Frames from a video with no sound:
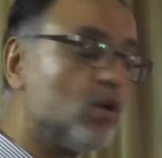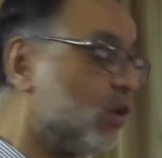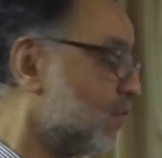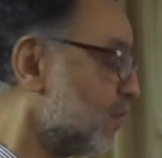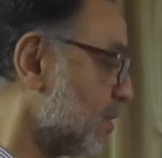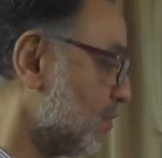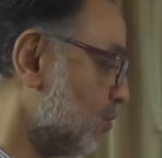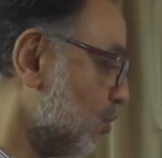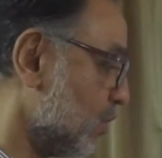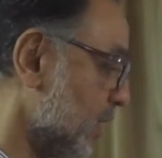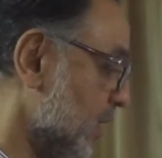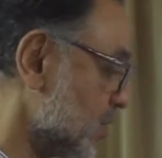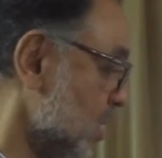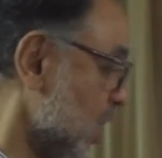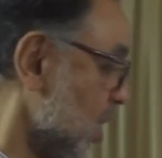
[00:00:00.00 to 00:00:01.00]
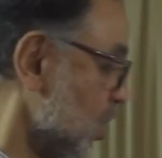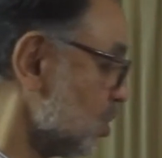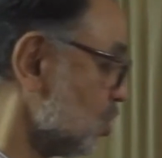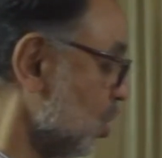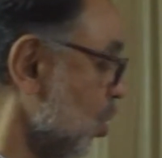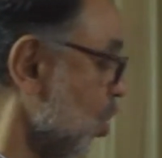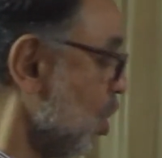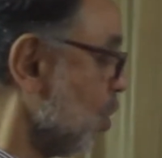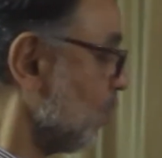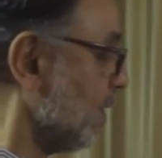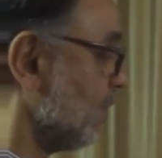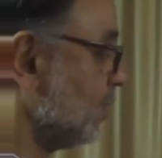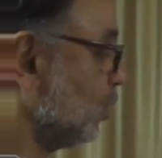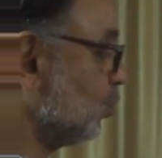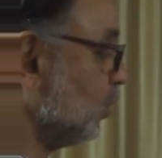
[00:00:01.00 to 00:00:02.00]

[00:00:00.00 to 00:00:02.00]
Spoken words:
over the 4 years. So we have the